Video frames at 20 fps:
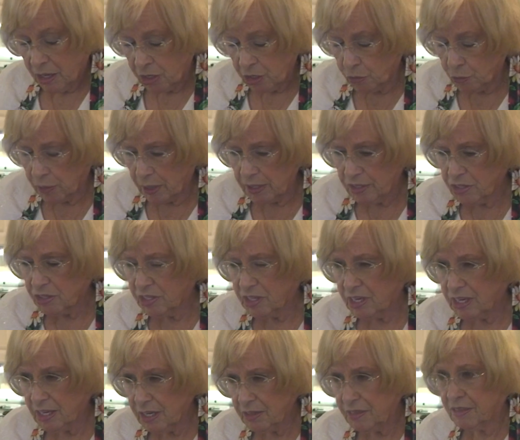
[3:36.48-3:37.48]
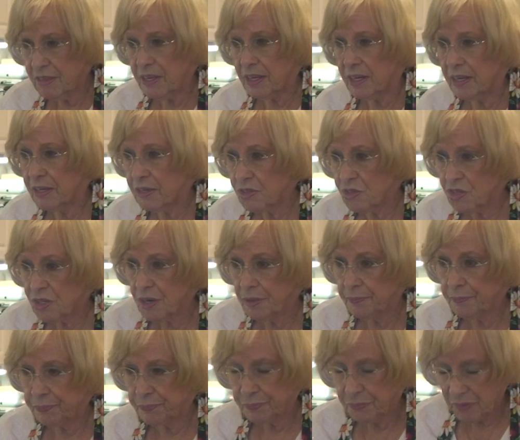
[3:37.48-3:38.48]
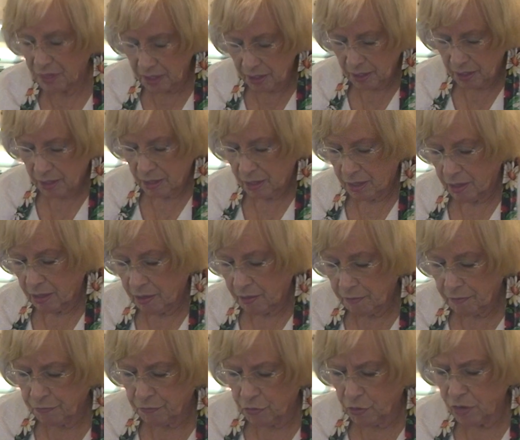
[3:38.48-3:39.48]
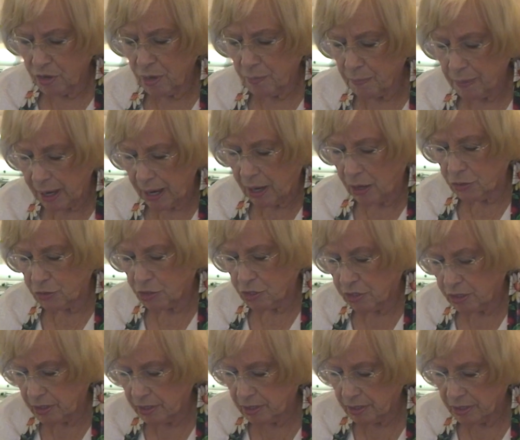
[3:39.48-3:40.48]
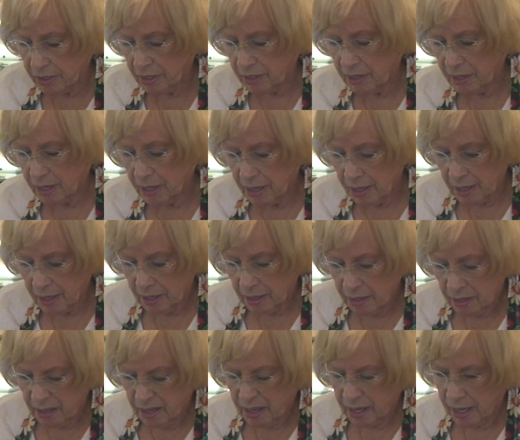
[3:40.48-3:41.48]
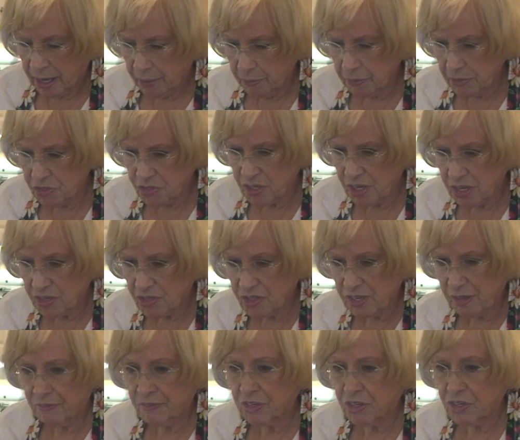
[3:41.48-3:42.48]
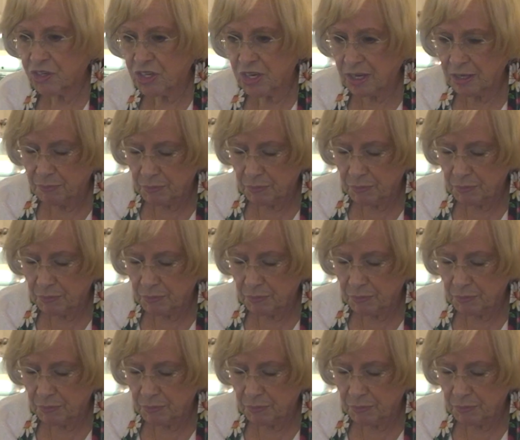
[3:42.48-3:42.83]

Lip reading: You want to knead this for about, I would say, 7 to 10